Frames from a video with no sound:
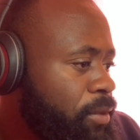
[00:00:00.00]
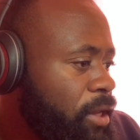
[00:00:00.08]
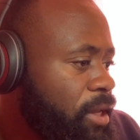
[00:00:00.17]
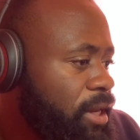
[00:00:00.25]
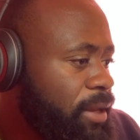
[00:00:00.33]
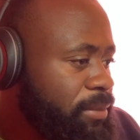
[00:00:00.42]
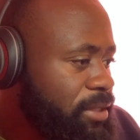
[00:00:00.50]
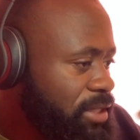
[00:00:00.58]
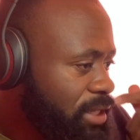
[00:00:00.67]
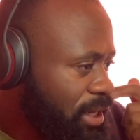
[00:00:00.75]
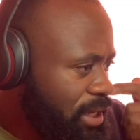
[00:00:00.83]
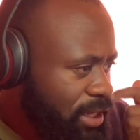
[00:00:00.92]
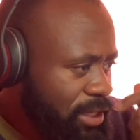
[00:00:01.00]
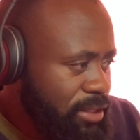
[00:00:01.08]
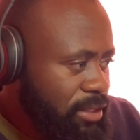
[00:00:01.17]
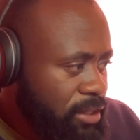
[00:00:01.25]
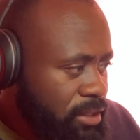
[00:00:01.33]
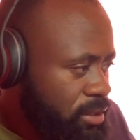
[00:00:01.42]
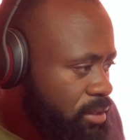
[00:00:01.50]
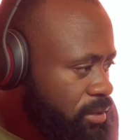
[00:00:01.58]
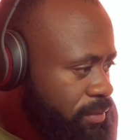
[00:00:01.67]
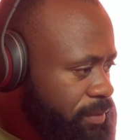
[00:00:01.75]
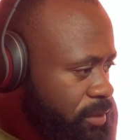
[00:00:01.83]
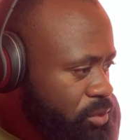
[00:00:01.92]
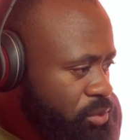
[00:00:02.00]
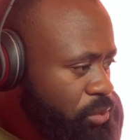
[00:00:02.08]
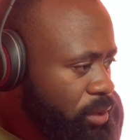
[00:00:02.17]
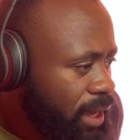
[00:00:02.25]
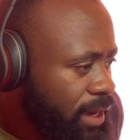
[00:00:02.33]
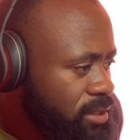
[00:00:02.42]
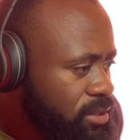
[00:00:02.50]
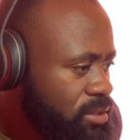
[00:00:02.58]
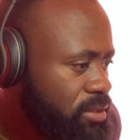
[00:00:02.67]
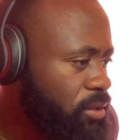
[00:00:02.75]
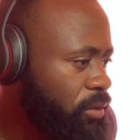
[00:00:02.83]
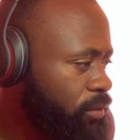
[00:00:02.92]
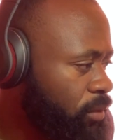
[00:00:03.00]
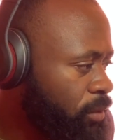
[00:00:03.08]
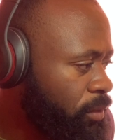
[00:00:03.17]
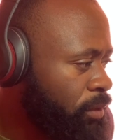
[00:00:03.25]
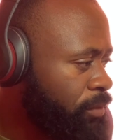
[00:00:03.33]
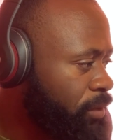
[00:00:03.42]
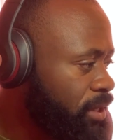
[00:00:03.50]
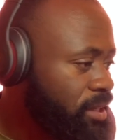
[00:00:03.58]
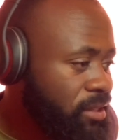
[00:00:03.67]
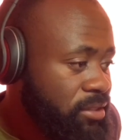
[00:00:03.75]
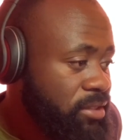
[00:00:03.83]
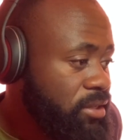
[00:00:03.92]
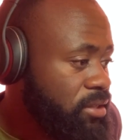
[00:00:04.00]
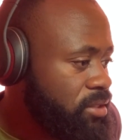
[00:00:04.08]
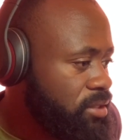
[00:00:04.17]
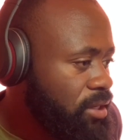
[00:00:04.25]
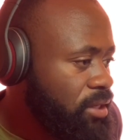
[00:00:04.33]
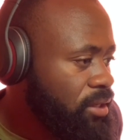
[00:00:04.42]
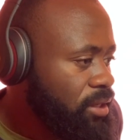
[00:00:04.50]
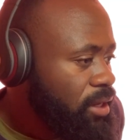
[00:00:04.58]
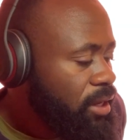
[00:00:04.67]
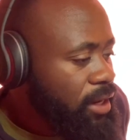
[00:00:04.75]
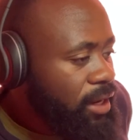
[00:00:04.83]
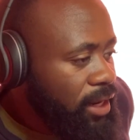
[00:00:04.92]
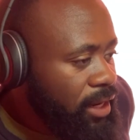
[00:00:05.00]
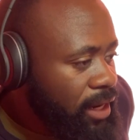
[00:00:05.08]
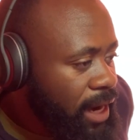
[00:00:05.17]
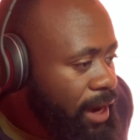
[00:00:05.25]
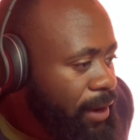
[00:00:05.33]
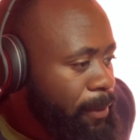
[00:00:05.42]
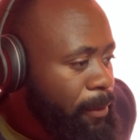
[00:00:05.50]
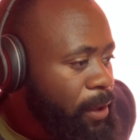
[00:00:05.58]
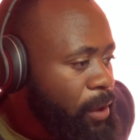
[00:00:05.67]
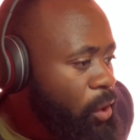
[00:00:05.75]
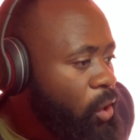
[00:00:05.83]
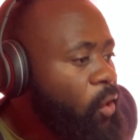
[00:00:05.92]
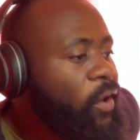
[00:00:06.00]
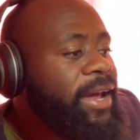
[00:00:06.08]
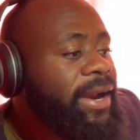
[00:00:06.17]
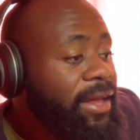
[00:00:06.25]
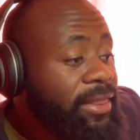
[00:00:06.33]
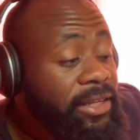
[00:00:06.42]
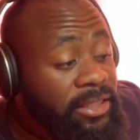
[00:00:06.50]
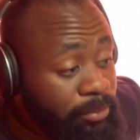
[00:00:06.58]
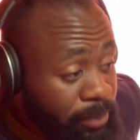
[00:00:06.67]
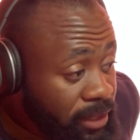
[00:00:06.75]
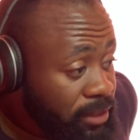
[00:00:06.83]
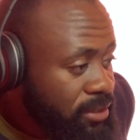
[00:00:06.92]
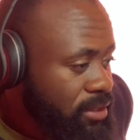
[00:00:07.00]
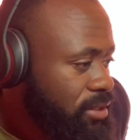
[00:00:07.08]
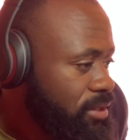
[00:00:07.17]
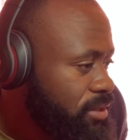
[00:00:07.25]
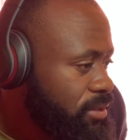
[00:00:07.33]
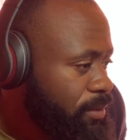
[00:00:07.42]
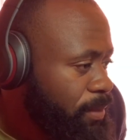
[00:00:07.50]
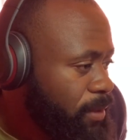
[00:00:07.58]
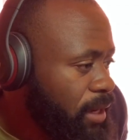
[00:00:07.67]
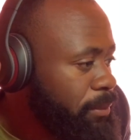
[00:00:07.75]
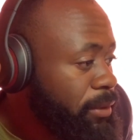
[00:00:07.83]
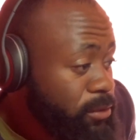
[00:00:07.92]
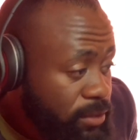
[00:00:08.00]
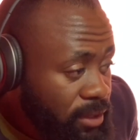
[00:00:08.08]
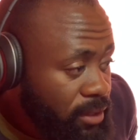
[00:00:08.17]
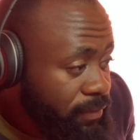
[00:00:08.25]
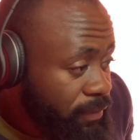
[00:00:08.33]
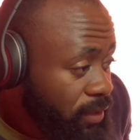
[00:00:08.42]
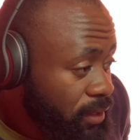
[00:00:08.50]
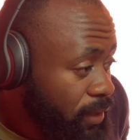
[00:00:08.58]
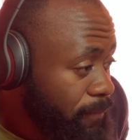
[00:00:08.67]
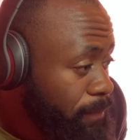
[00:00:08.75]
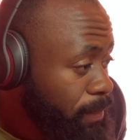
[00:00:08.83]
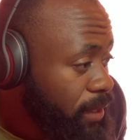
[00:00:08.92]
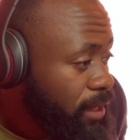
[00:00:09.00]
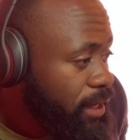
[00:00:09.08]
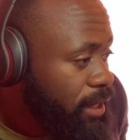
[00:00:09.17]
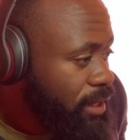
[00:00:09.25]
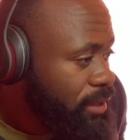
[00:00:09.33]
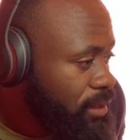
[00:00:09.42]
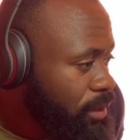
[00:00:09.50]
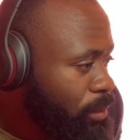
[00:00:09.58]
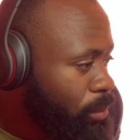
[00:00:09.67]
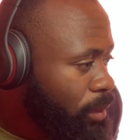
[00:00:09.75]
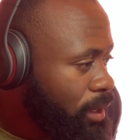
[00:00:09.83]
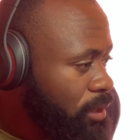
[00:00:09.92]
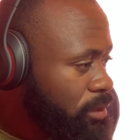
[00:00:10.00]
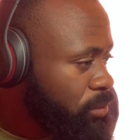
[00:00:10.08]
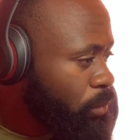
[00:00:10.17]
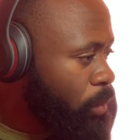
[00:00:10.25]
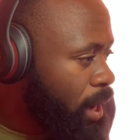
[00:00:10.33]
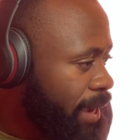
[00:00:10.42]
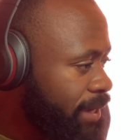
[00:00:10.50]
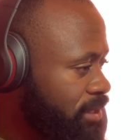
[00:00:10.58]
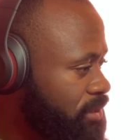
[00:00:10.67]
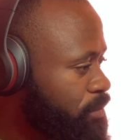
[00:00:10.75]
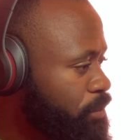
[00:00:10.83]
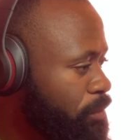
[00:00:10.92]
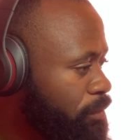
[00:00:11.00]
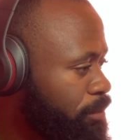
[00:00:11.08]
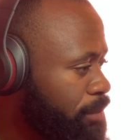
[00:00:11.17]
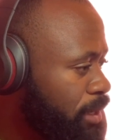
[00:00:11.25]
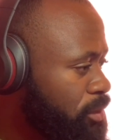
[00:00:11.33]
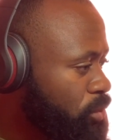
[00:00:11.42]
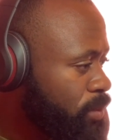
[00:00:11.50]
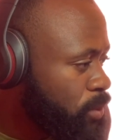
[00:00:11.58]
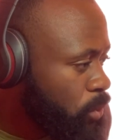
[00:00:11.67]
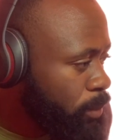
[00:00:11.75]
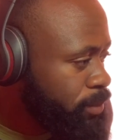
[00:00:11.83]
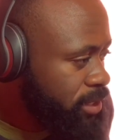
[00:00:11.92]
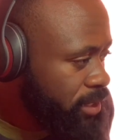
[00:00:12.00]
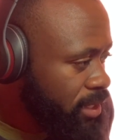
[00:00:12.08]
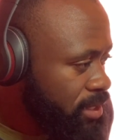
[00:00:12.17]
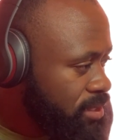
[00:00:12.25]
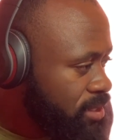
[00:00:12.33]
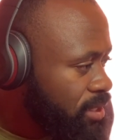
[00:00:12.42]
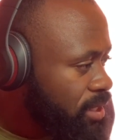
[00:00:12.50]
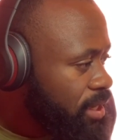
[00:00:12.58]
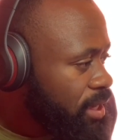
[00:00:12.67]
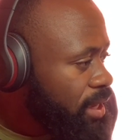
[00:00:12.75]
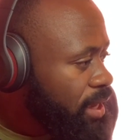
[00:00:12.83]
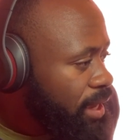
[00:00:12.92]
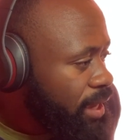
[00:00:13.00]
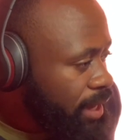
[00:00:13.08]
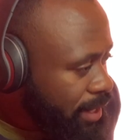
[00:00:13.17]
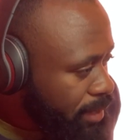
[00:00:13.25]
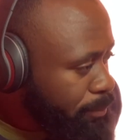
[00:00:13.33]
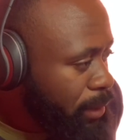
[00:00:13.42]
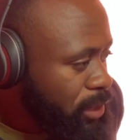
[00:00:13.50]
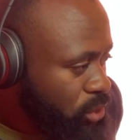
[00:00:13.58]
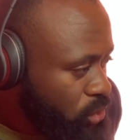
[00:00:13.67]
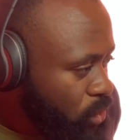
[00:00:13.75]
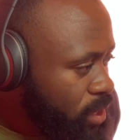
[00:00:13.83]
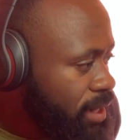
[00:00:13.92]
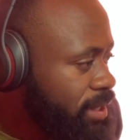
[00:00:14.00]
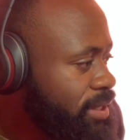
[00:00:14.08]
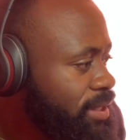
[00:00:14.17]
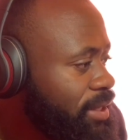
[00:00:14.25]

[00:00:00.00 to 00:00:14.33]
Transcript: let me just read the first 2 lines of what the article is saying. On another debate coming to South Africa in the worldwide movement to stop chickens and particularly